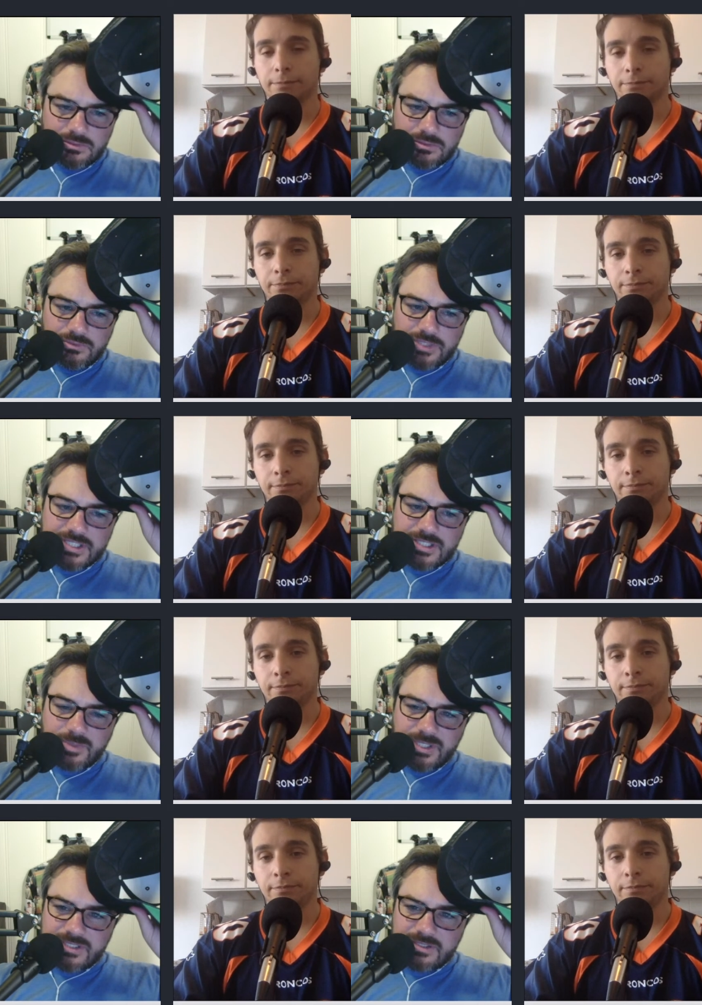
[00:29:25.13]
Speaker 1: Reese's
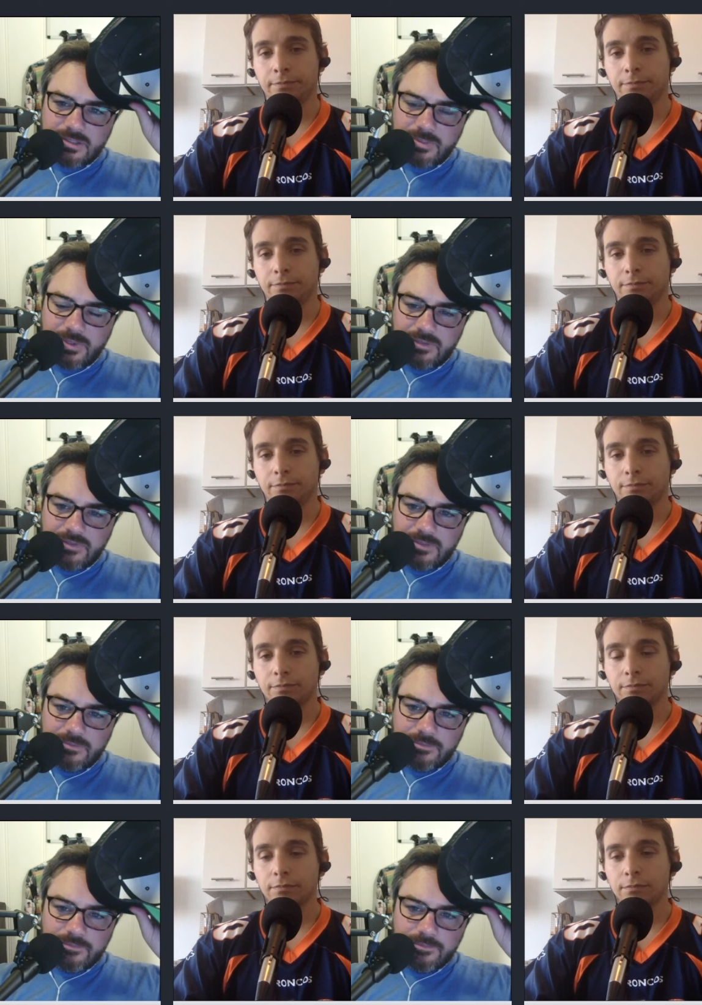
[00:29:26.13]
Pieces are a part of it?
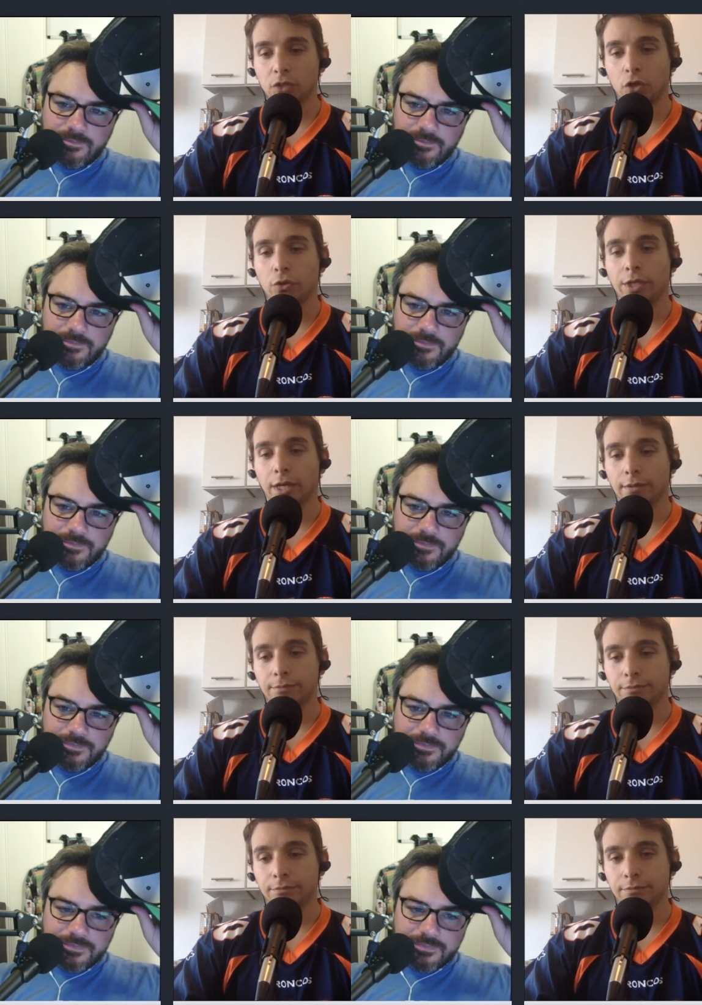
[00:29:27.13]
Speaker 2: Oh, yeah.
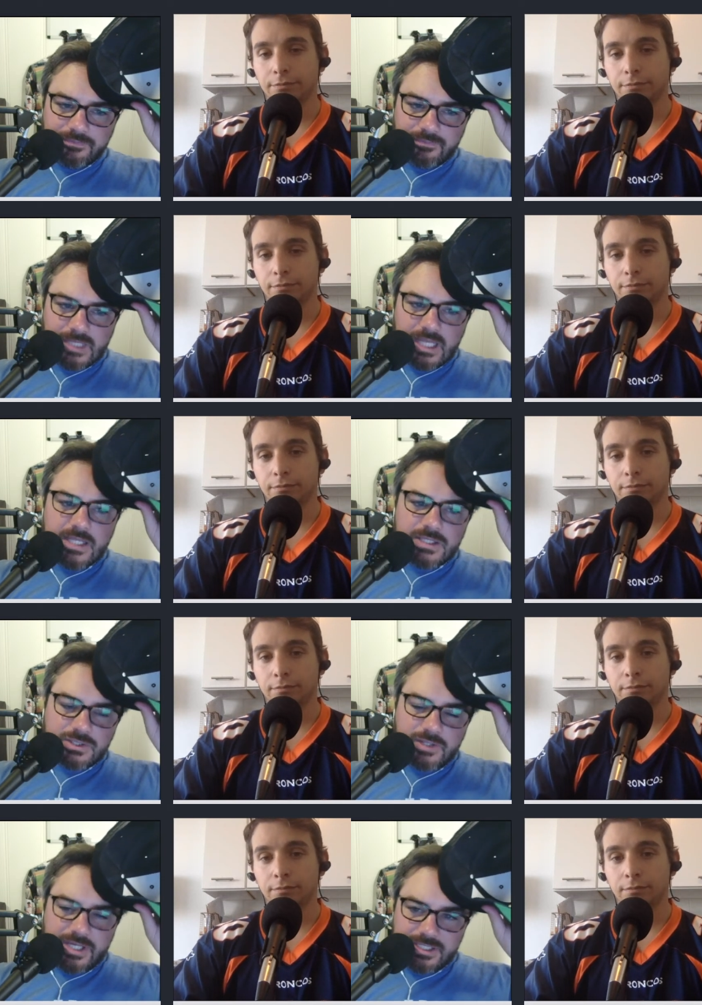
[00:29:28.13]
Speaker 1: It's
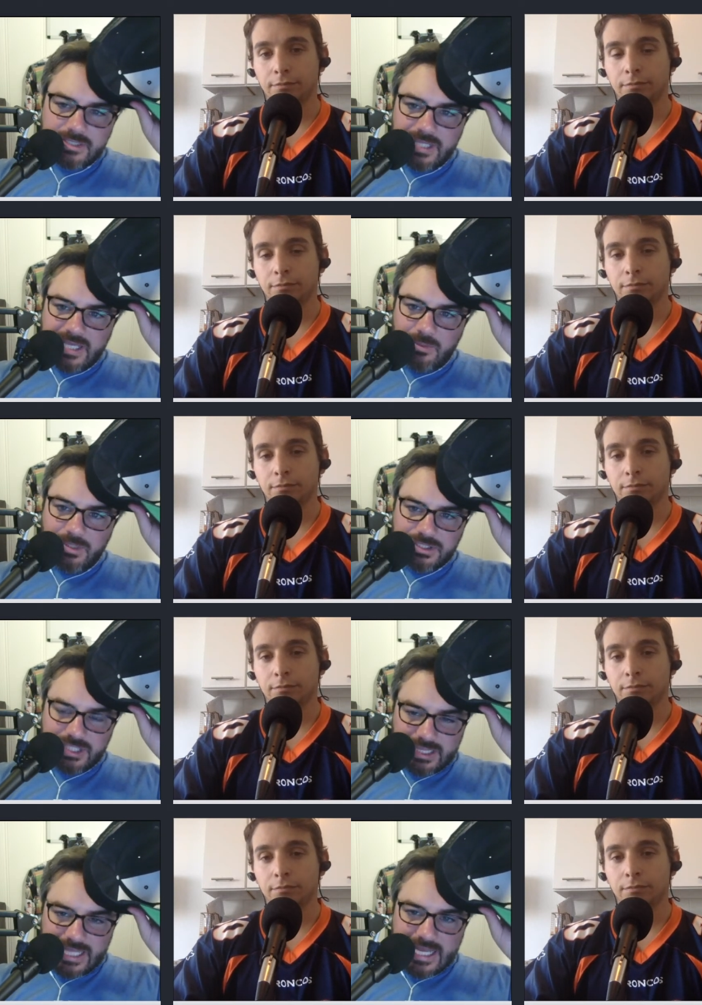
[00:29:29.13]
crazy to me how much like
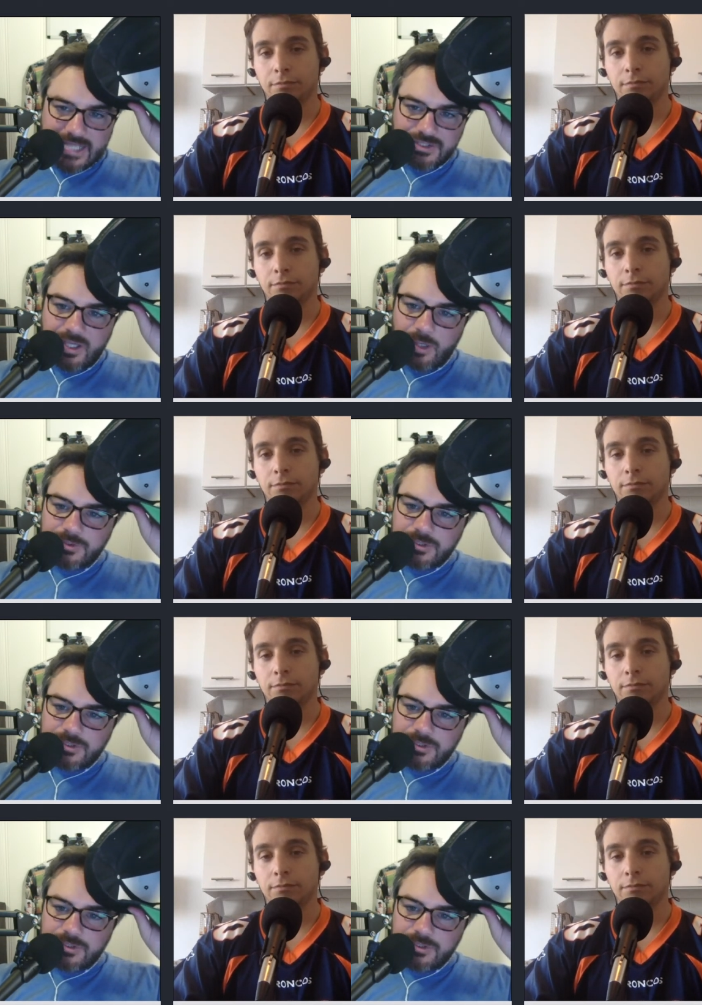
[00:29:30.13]
that actually helps